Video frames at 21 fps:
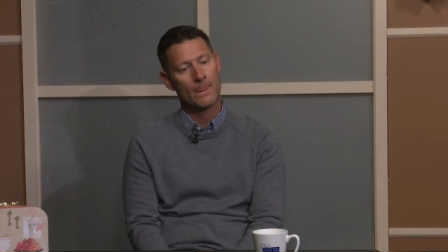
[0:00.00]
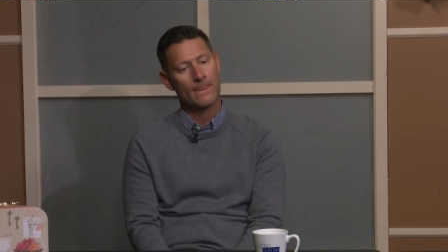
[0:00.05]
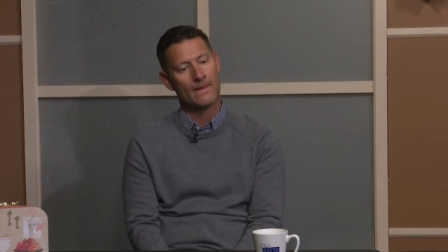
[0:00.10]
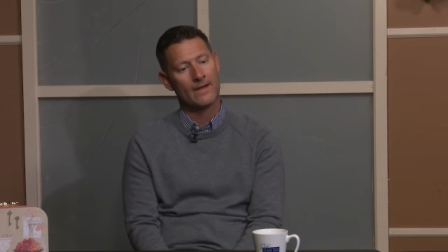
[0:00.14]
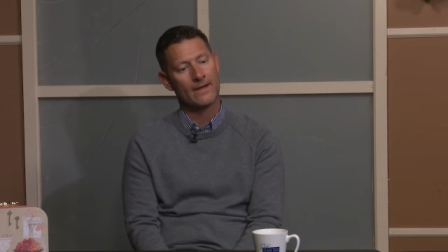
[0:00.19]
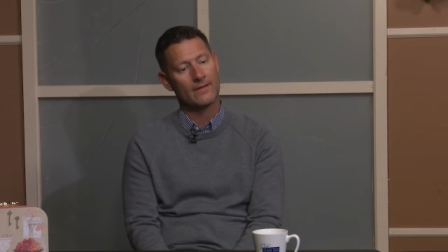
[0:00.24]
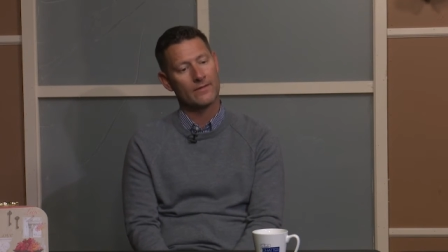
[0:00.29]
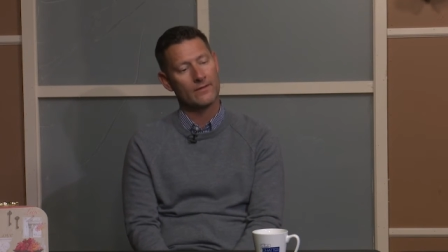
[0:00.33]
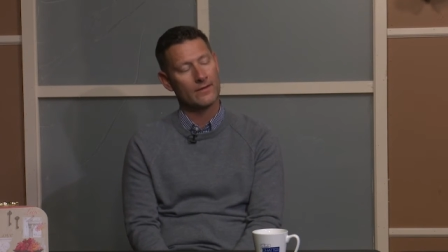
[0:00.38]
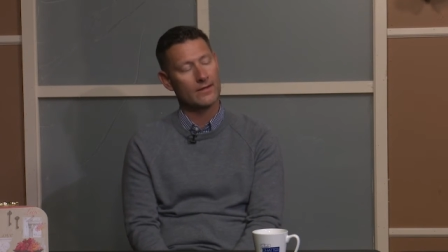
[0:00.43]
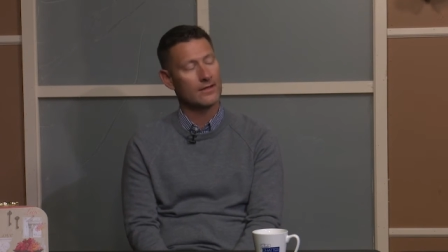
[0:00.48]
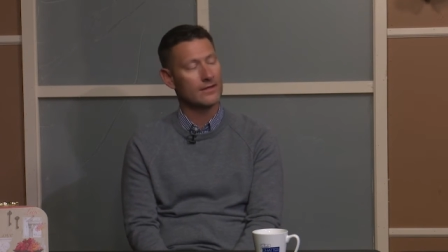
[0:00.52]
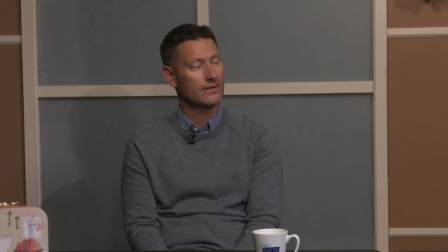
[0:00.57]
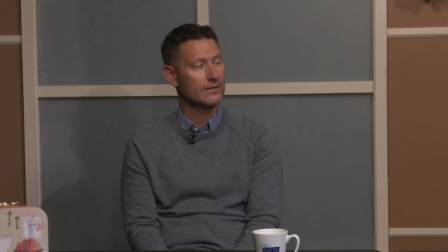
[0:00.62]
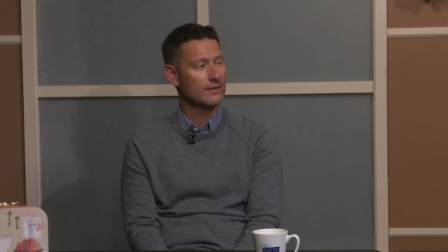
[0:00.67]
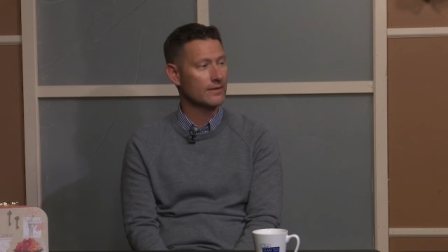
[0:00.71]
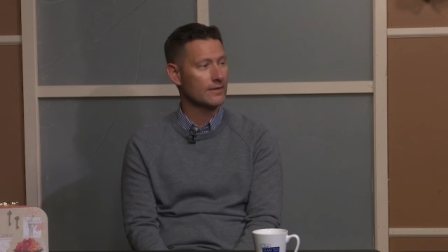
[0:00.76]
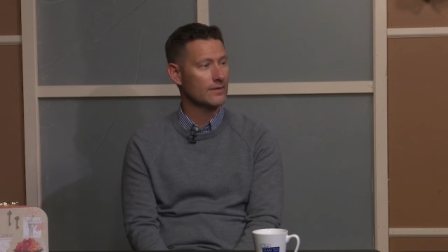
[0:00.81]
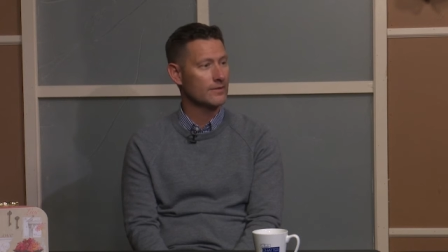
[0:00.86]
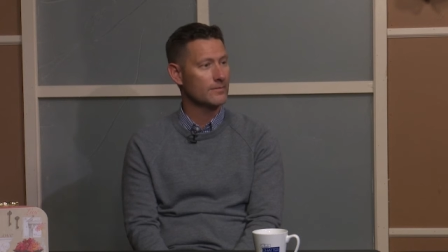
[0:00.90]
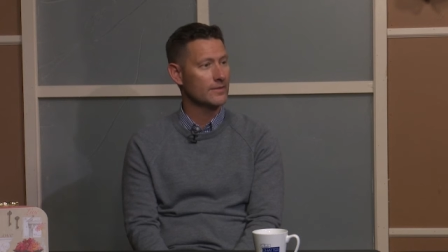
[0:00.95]
and then
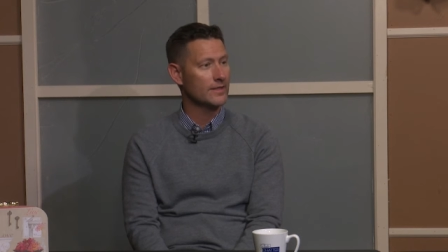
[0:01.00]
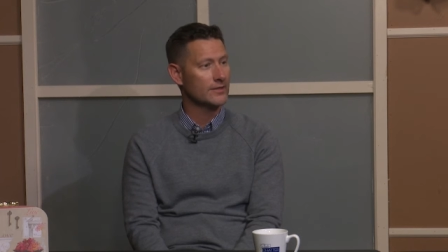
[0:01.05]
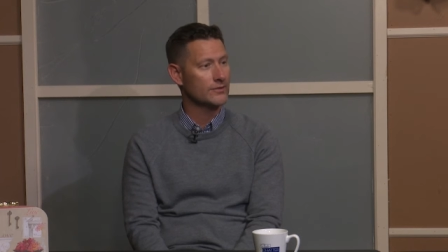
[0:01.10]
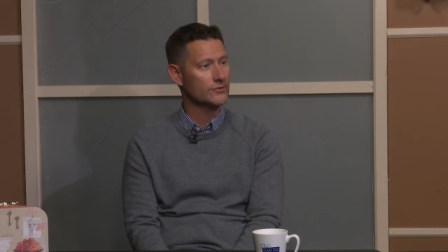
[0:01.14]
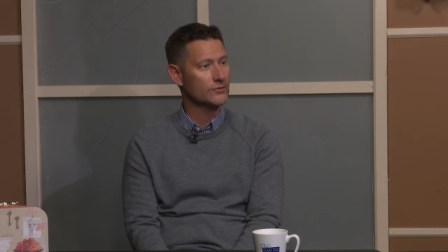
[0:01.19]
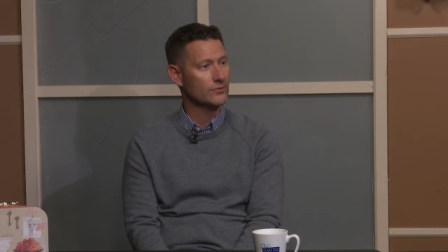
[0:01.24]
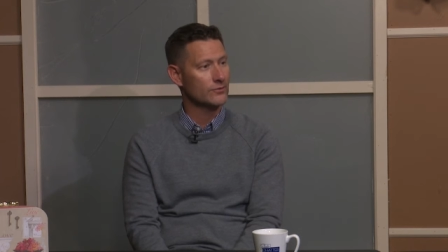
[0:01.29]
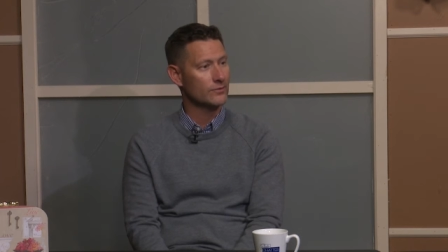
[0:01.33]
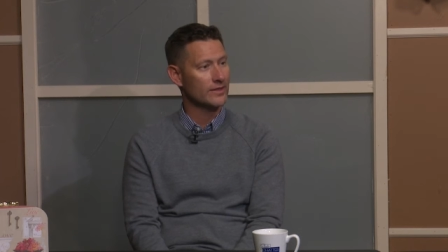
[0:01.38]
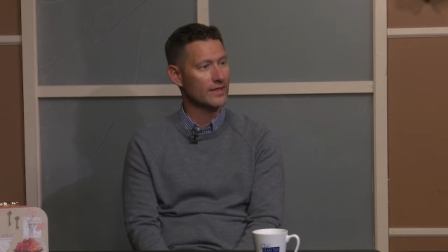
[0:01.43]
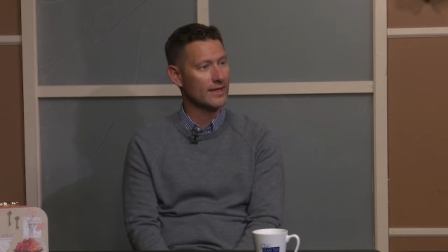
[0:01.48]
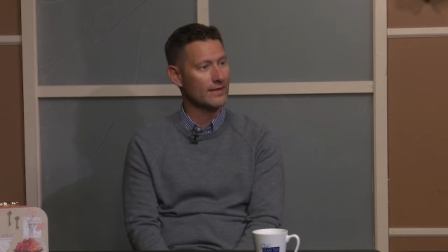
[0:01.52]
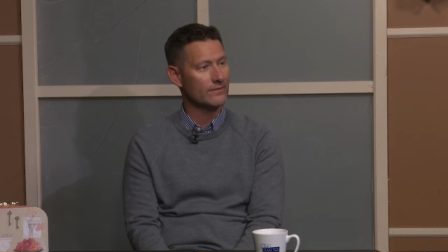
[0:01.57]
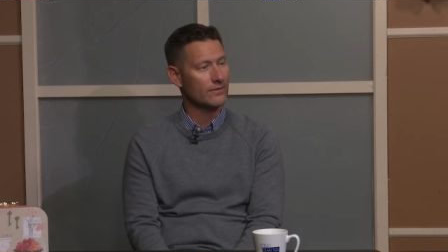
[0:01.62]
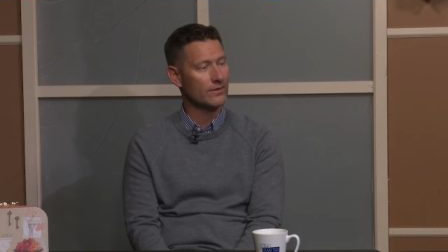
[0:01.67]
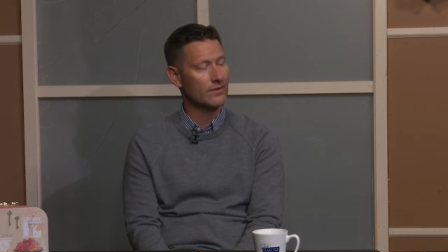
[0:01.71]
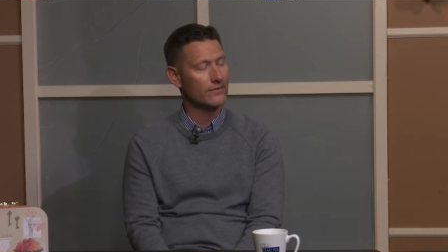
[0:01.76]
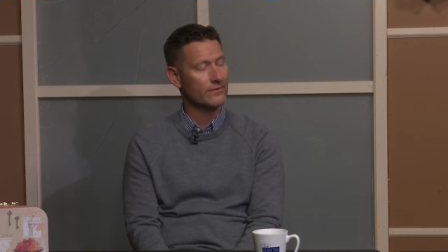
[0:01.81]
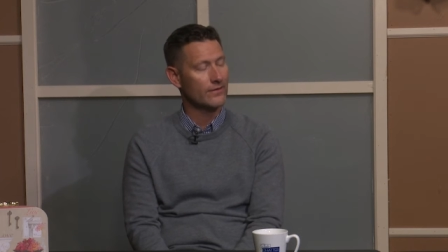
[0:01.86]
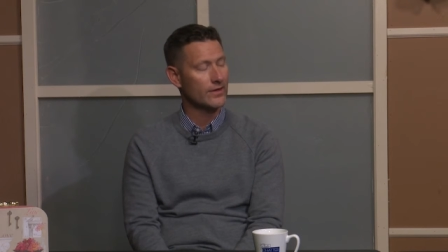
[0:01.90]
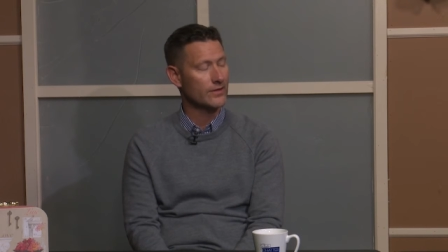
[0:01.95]
uh, make sure we have
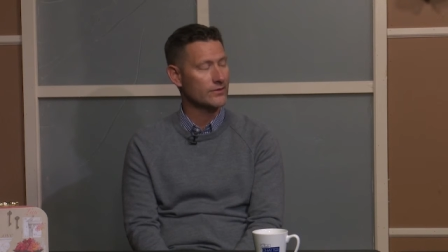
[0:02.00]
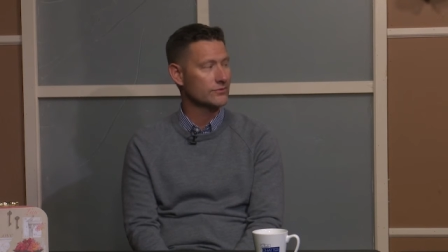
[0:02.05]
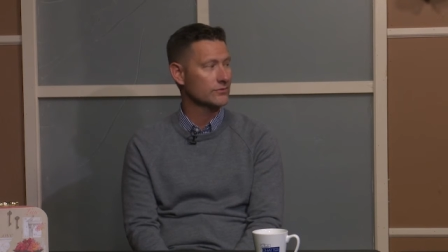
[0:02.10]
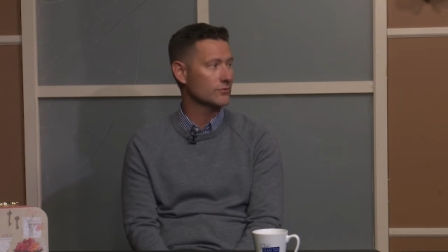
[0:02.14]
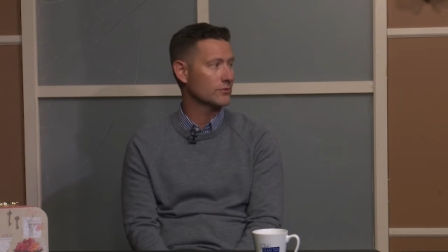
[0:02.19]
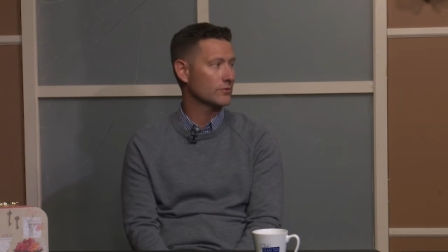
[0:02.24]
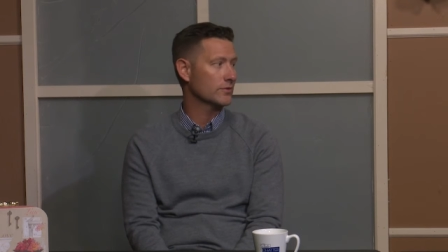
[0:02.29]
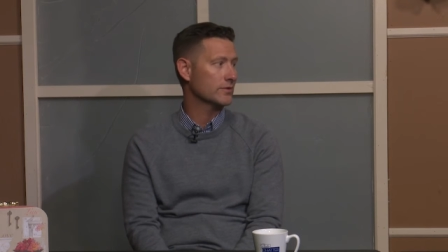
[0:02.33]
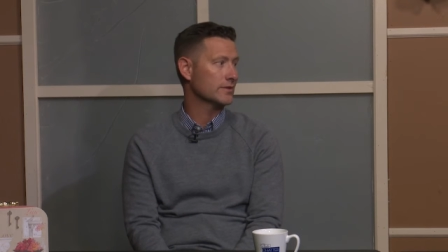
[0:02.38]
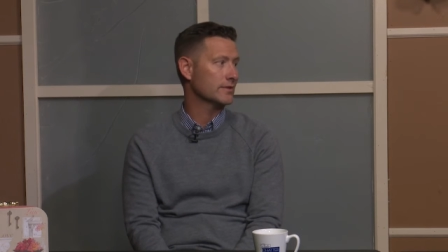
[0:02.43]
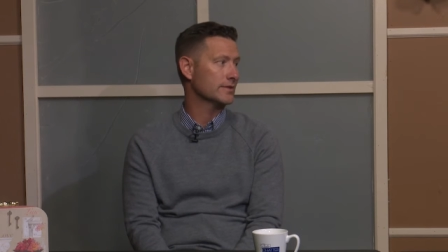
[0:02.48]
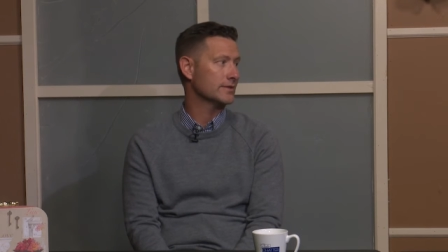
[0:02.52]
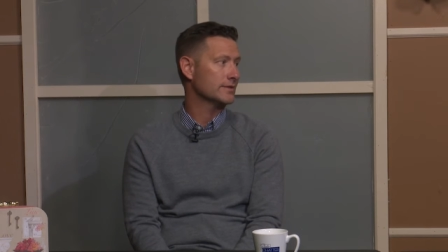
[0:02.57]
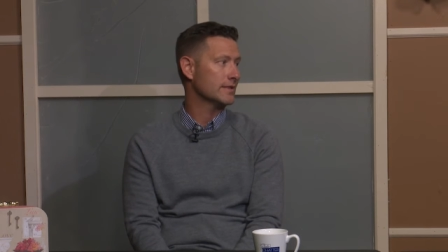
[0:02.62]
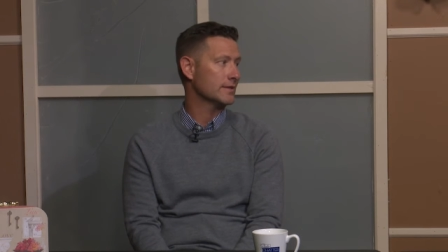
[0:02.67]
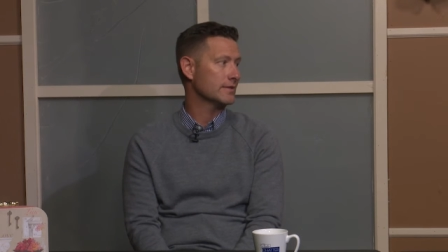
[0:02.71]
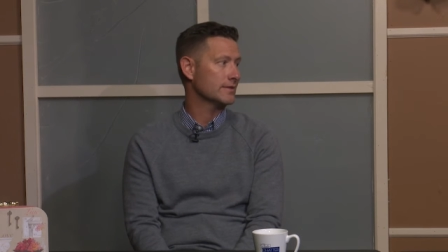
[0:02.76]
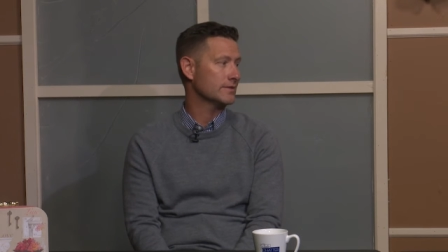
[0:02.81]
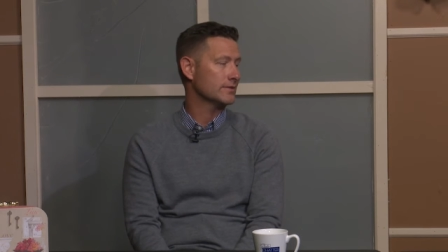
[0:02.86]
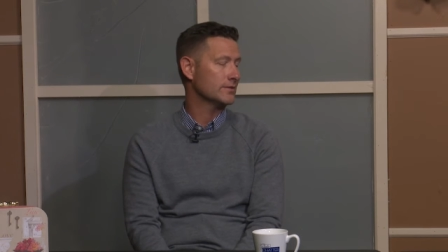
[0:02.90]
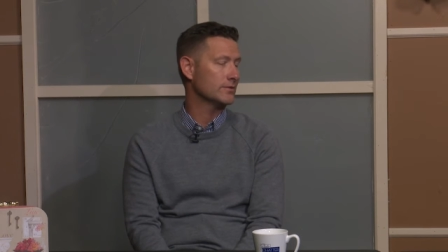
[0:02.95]
our affairs in order to,
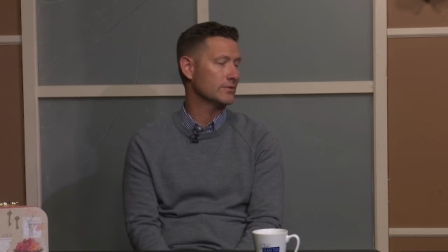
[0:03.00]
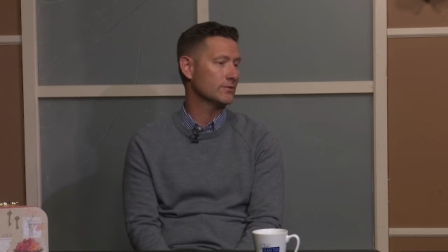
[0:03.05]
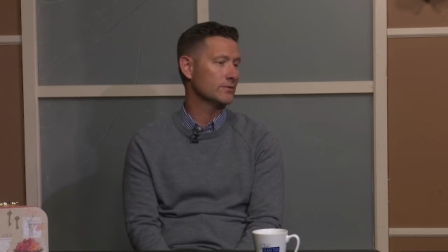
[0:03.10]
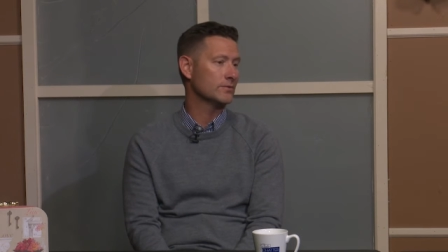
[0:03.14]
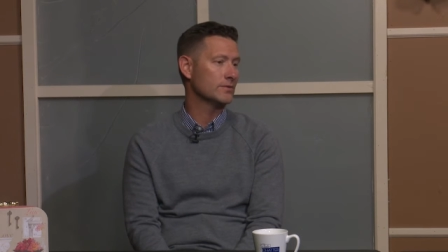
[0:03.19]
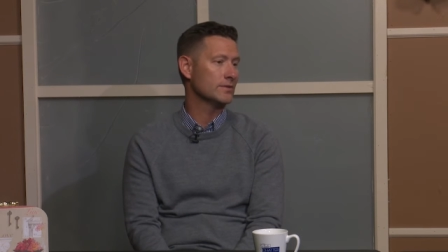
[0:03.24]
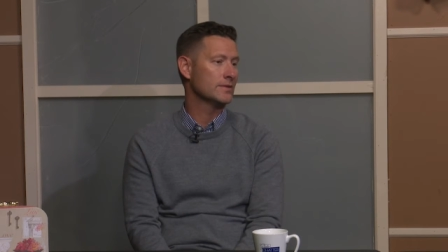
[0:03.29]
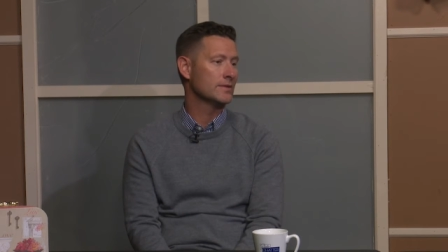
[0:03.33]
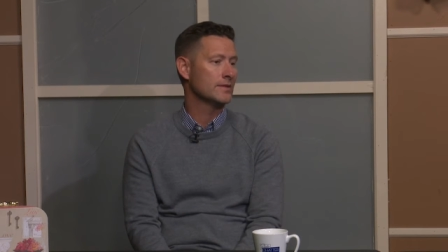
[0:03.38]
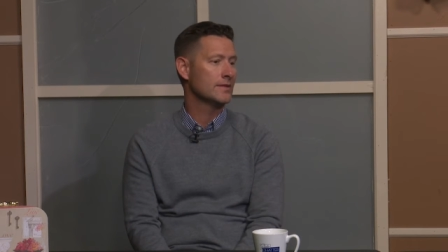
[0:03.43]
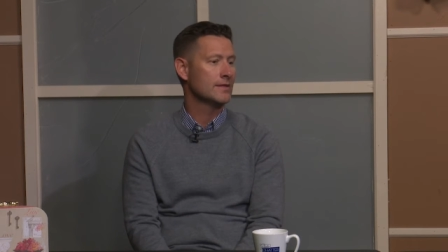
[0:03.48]
to